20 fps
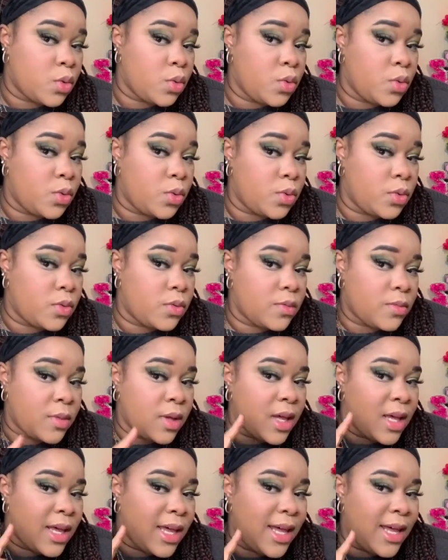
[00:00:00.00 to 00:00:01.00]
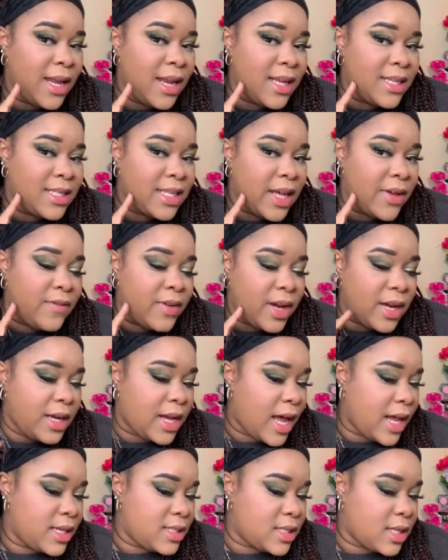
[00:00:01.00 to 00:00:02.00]
Ooh, it is giving a
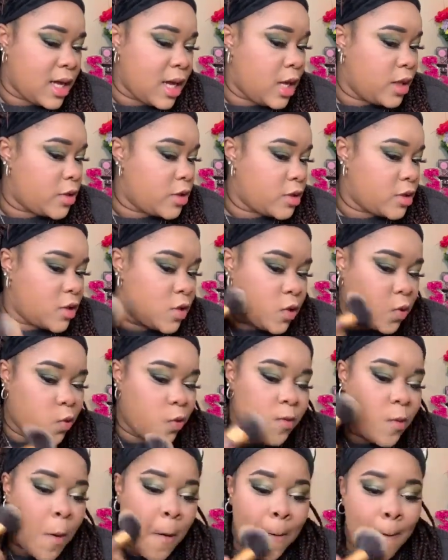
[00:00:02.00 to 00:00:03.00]
nice color too,